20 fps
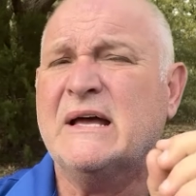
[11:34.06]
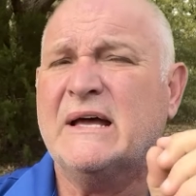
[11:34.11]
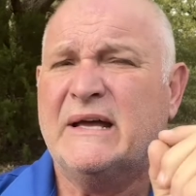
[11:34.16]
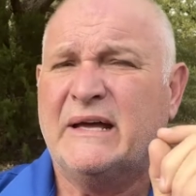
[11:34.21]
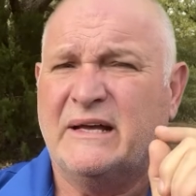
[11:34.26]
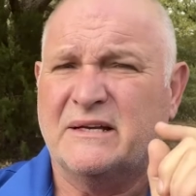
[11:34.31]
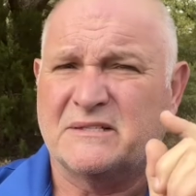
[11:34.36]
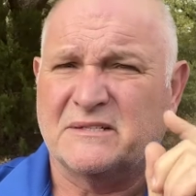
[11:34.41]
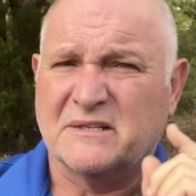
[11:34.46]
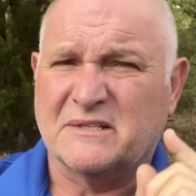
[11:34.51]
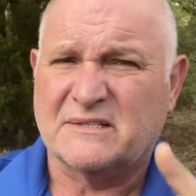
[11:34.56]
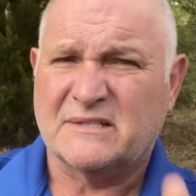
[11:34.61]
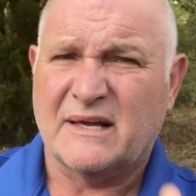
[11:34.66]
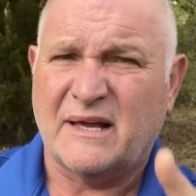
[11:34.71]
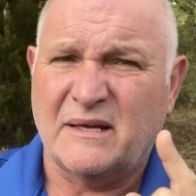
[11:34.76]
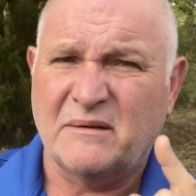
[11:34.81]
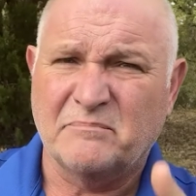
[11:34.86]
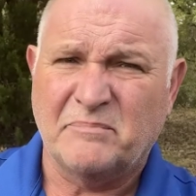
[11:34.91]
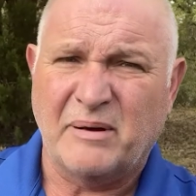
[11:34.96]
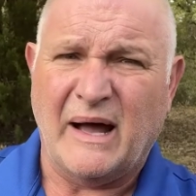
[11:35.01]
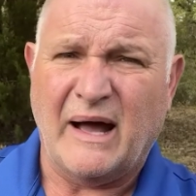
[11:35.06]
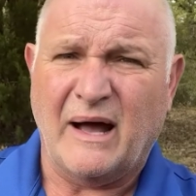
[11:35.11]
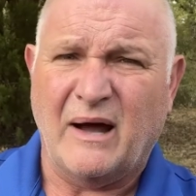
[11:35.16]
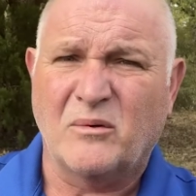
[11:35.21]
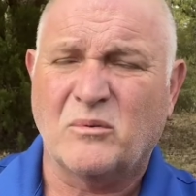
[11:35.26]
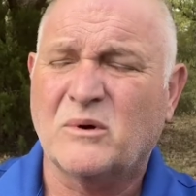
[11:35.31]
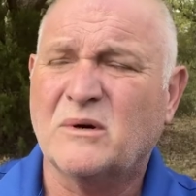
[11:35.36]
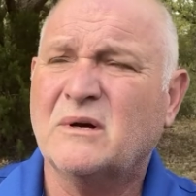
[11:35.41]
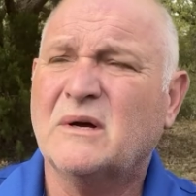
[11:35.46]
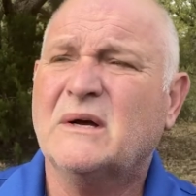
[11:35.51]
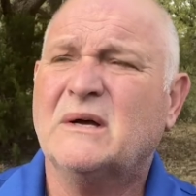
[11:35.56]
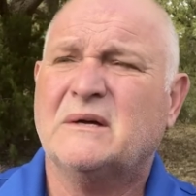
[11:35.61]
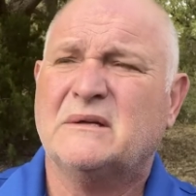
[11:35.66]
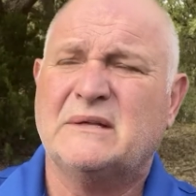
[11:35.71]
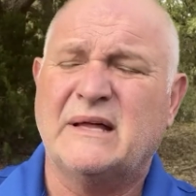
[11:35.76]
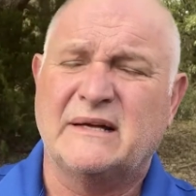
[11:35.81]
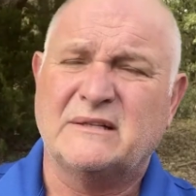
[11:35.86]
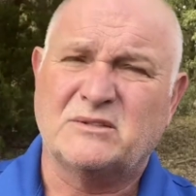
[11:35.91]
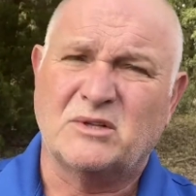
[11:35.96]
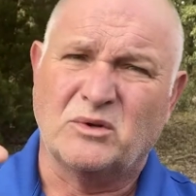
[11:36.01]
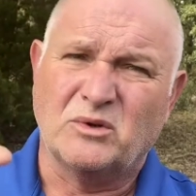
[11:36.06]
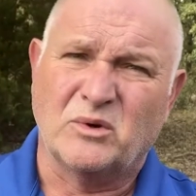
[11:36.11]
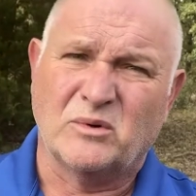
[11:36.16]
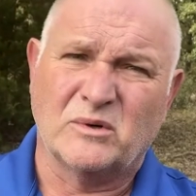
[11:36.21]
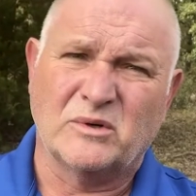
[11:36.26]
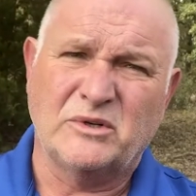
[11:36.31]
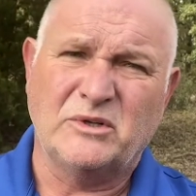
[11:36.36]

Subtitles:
is the same power that the Lord